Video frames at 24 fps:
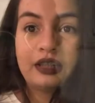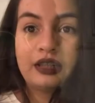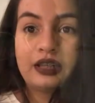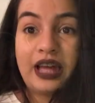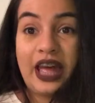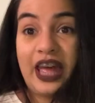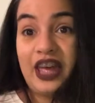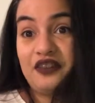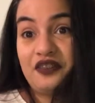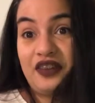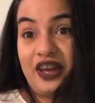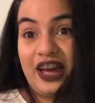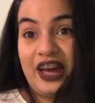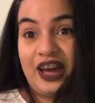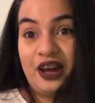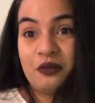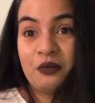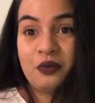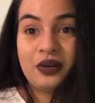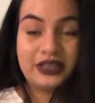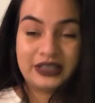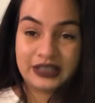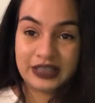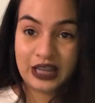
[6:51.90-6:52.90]
Hey fam,
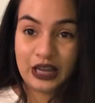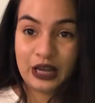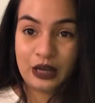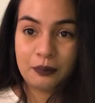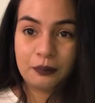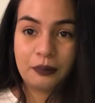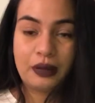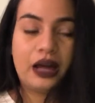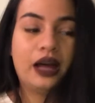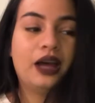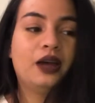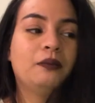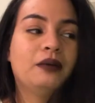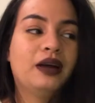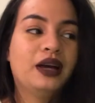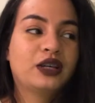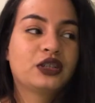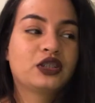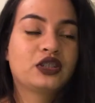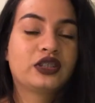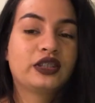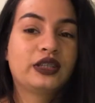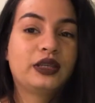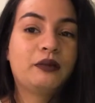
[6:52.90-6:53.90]
what's up? I'm
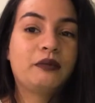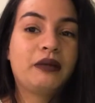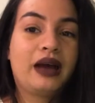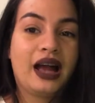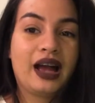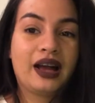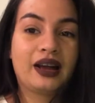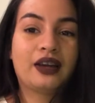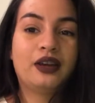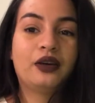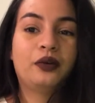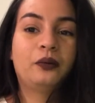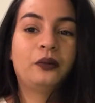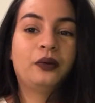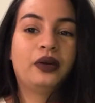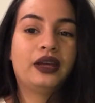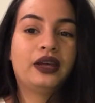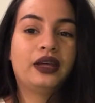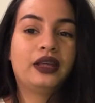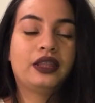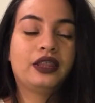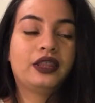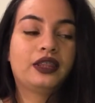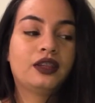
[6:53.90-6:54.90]
actually back
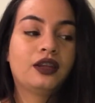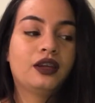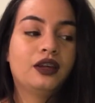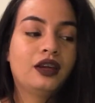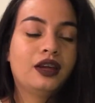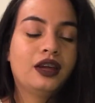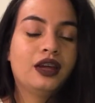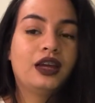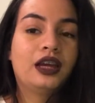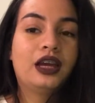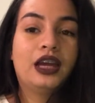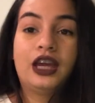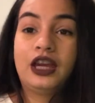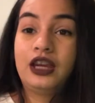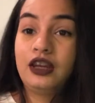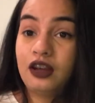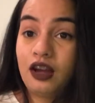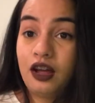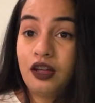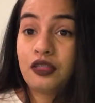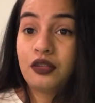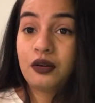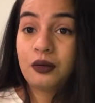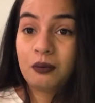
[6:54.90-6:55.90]
with
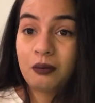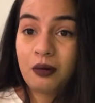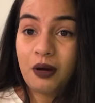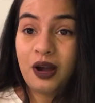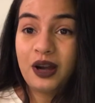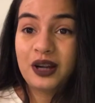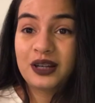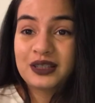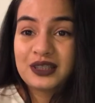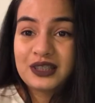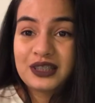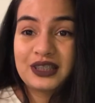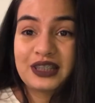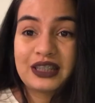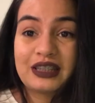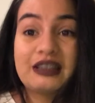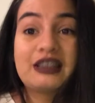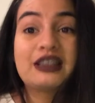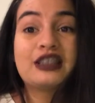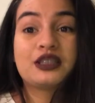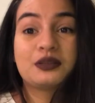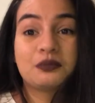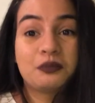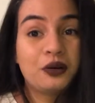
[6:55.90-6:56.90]
another part to
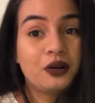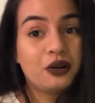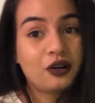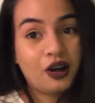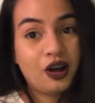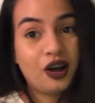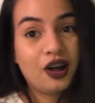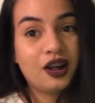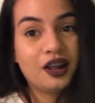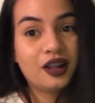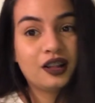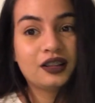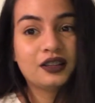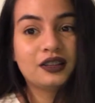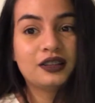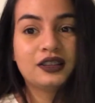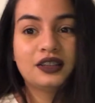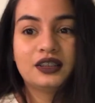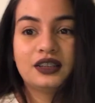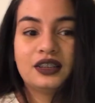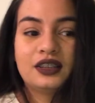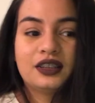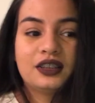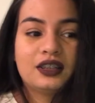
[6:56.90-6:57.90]
this book haul
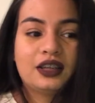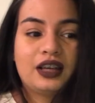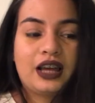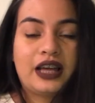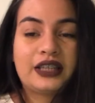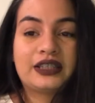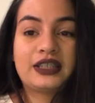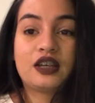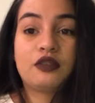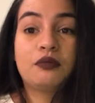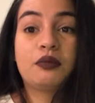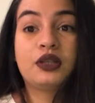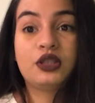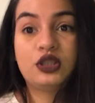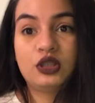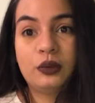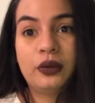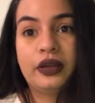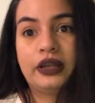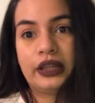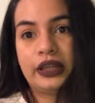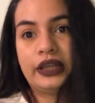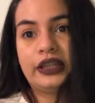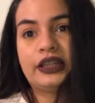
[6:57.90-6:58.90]
as I've been
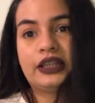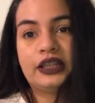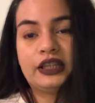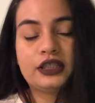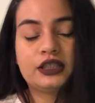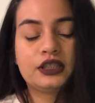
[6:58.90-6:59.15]
doing lately.